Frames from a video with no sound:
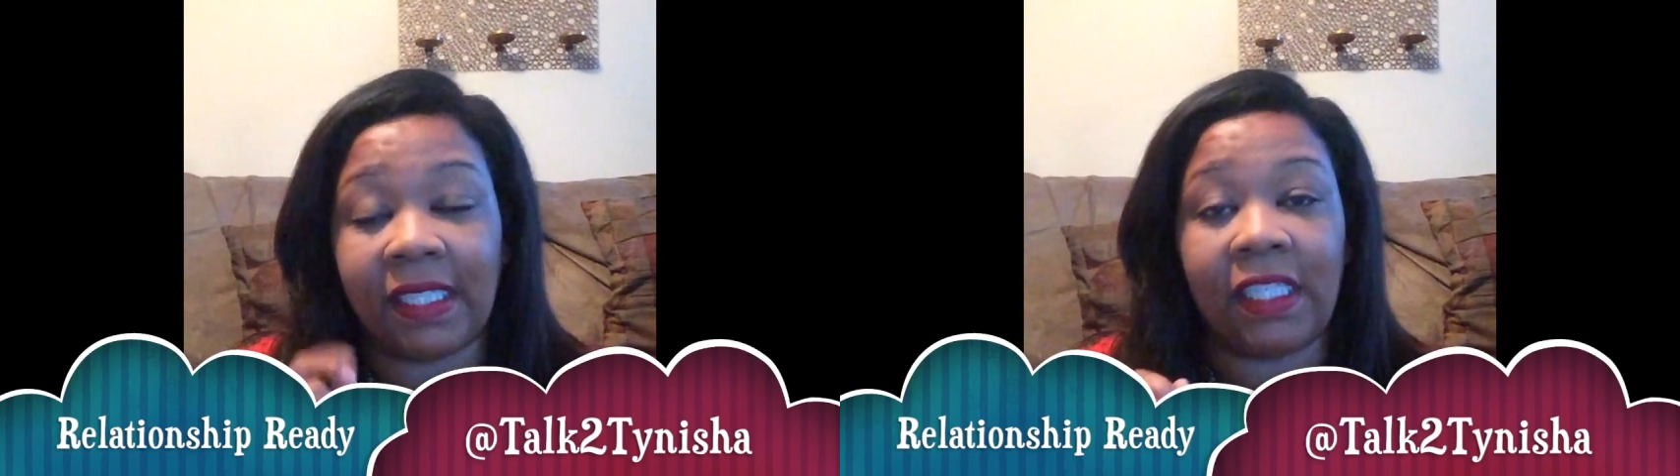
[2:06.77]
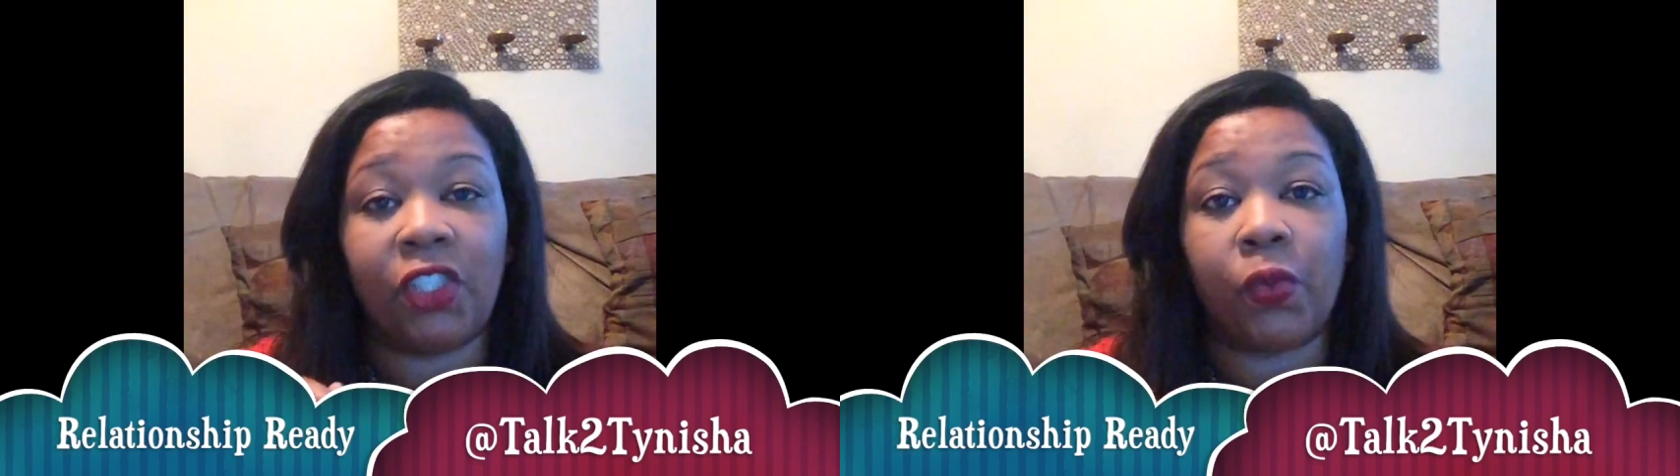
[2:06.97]

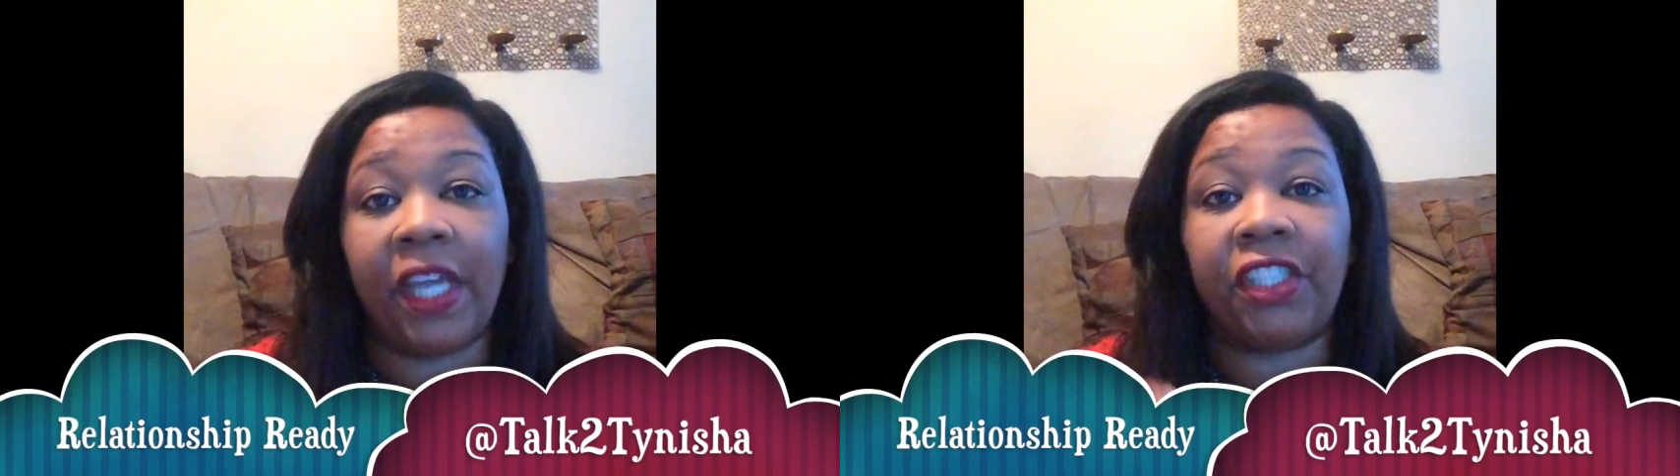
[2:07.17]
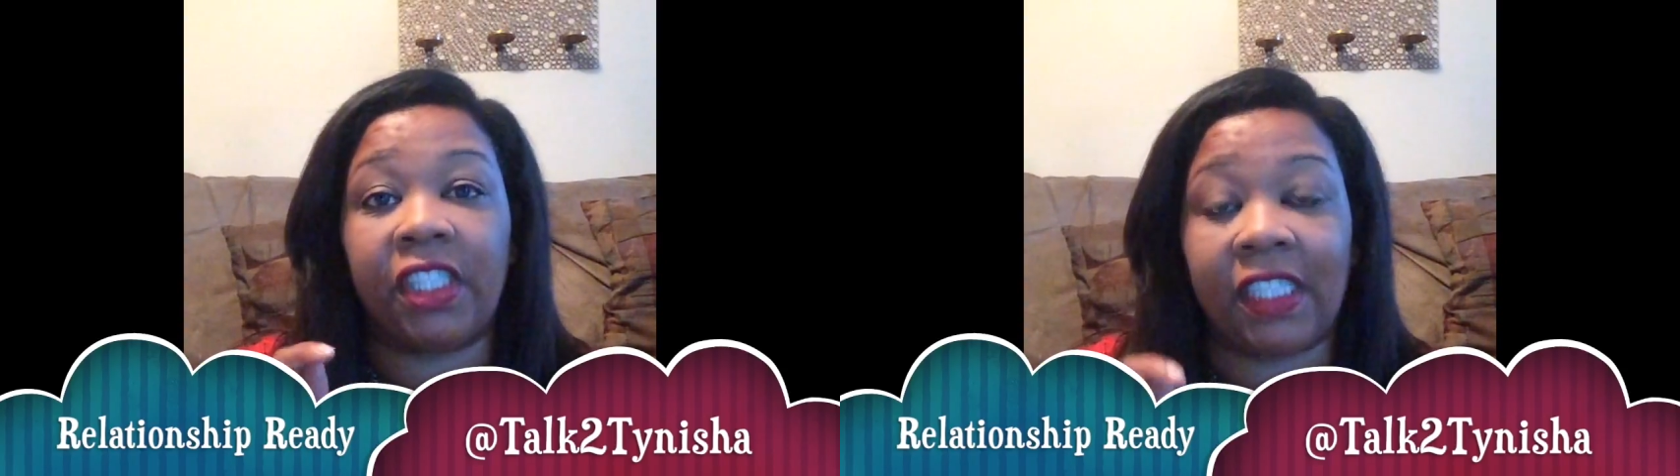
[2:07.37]

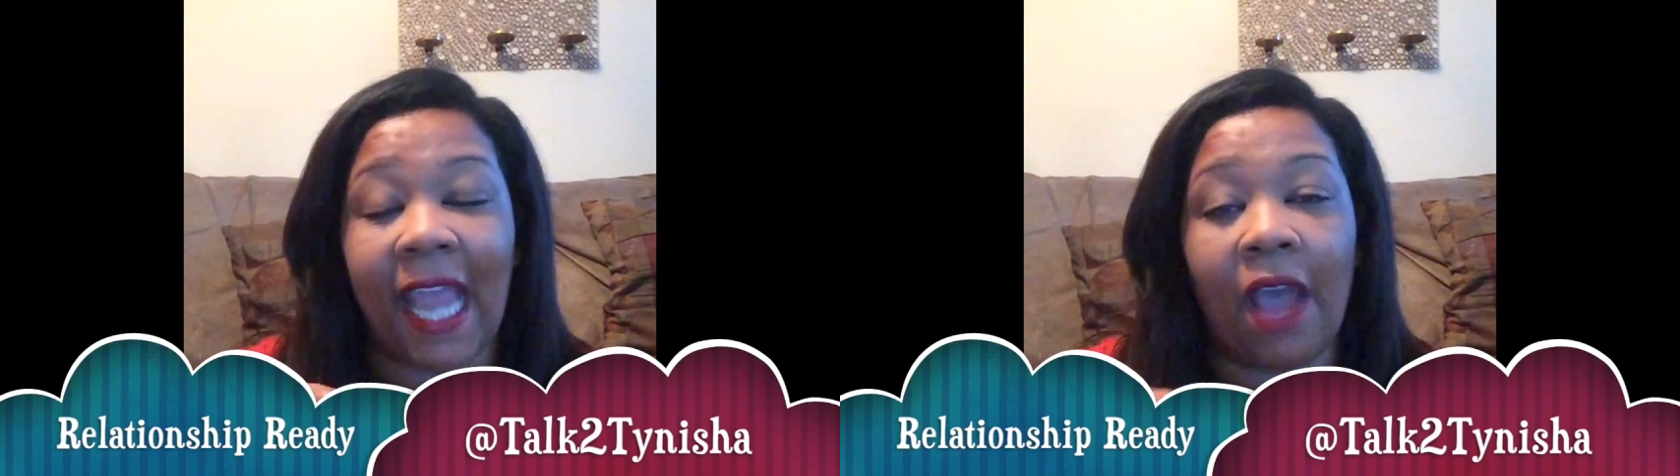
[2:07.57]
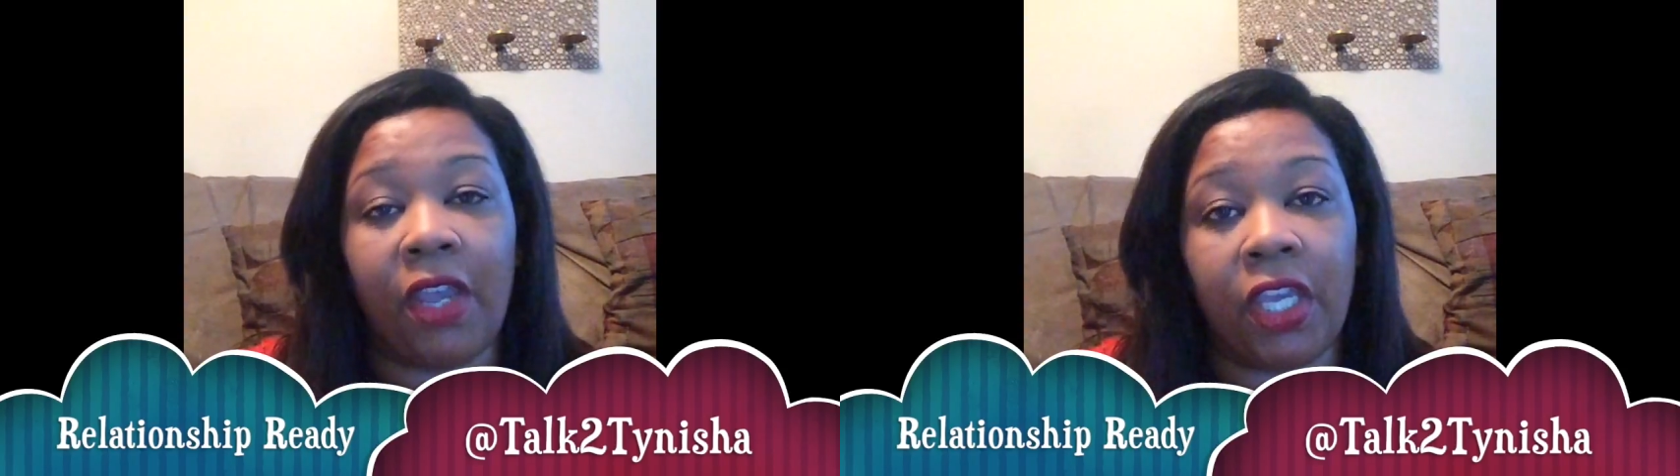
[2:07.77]
situation is
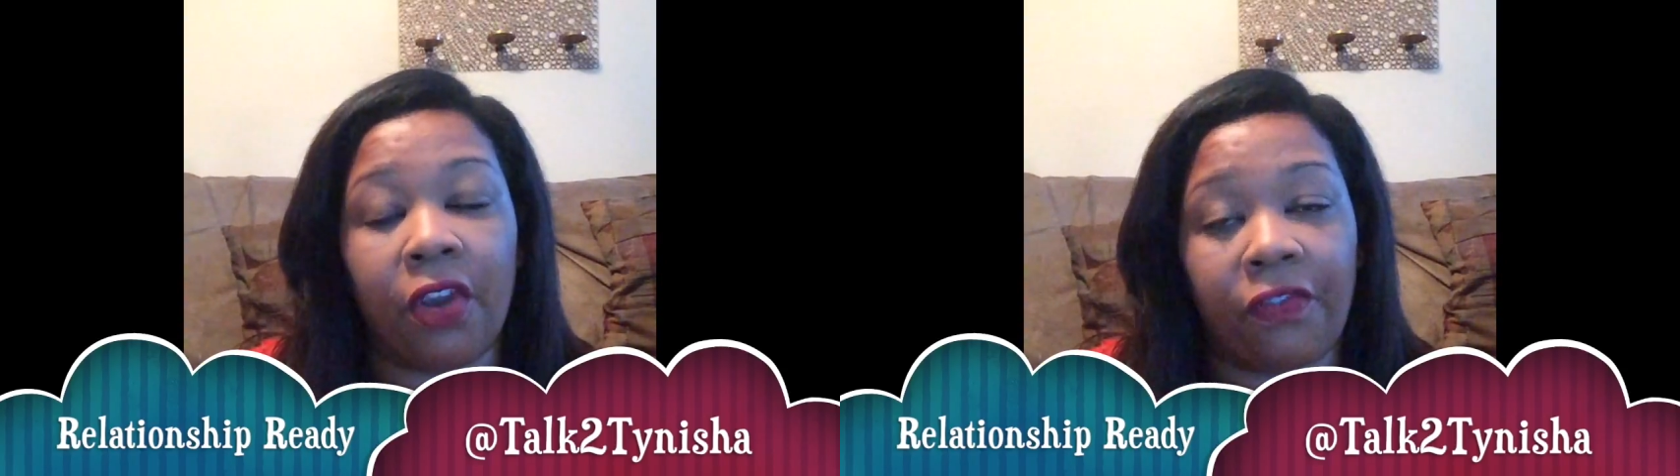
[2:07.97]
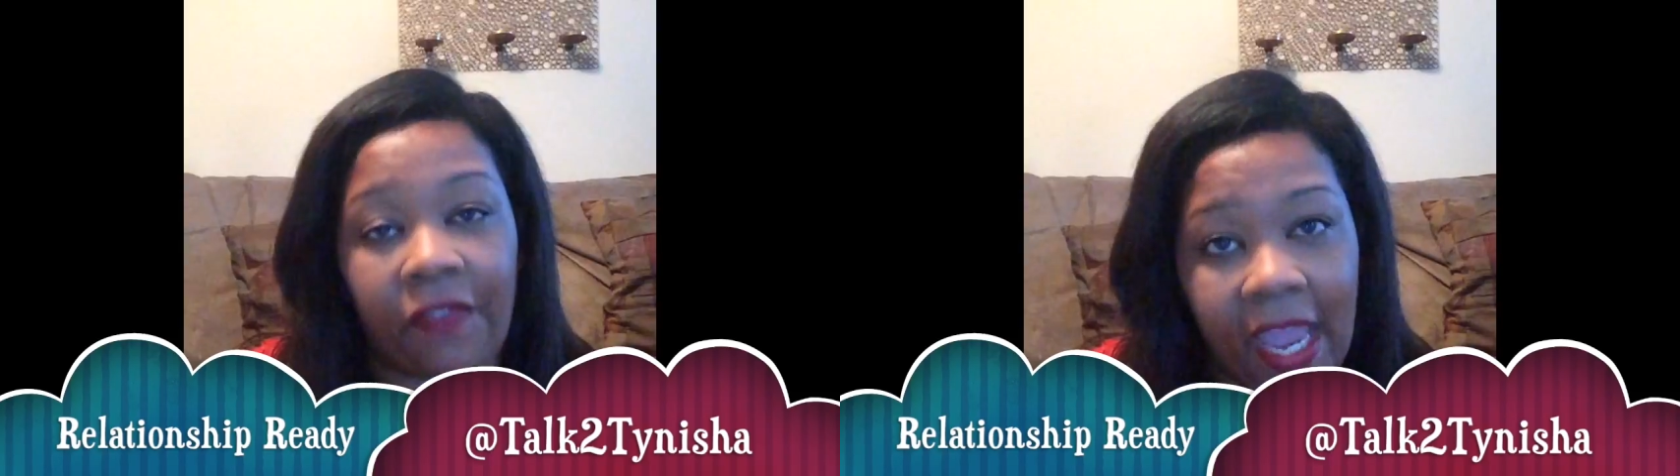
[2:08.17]
now in
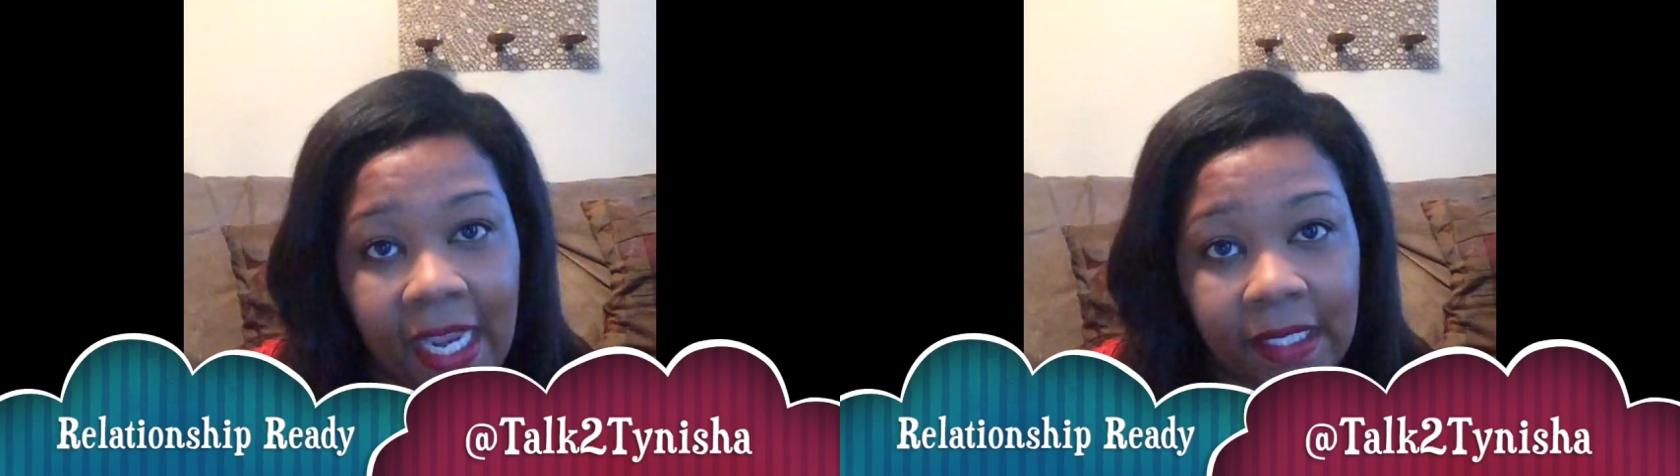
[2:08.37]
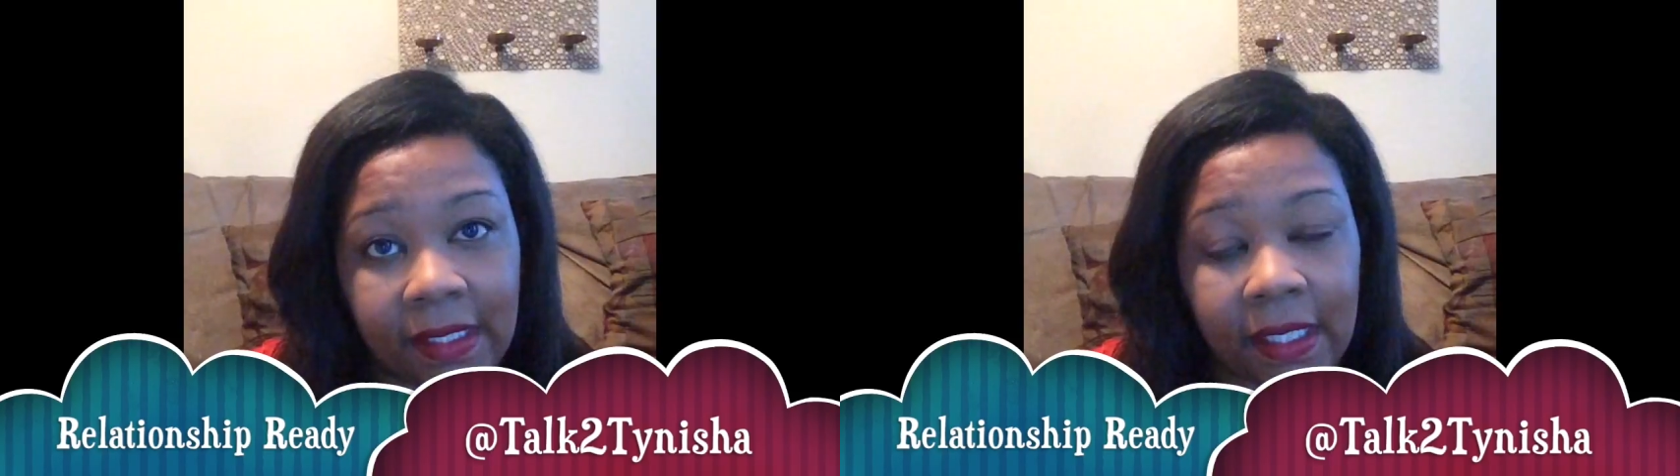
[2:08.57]
your
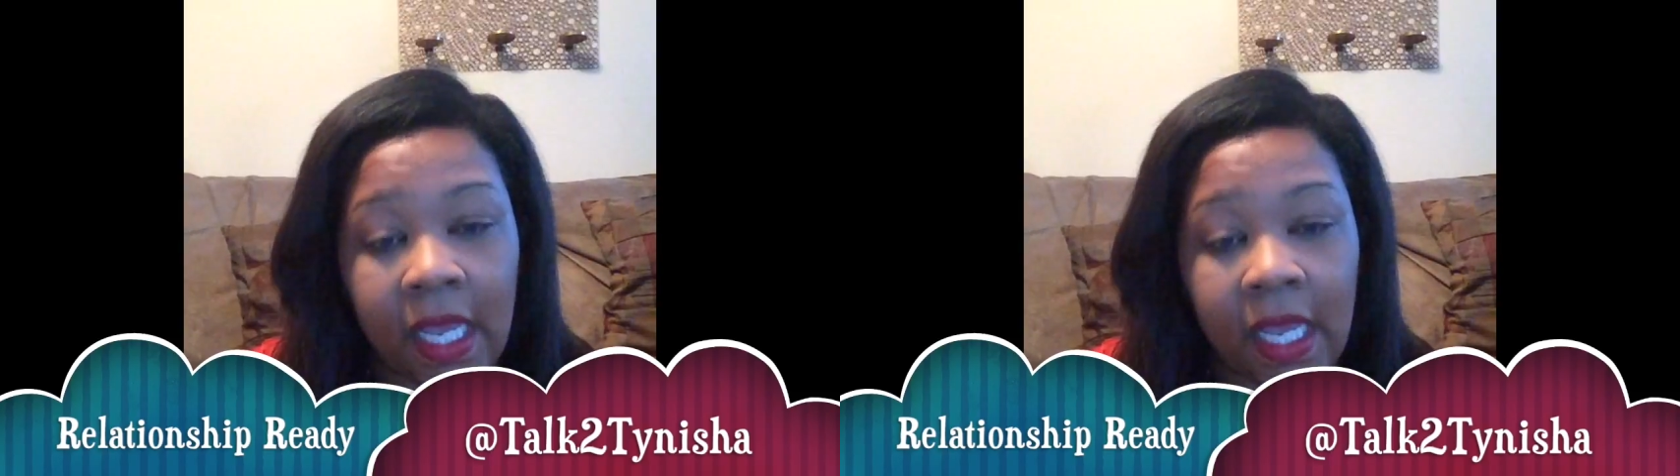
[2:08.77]
face.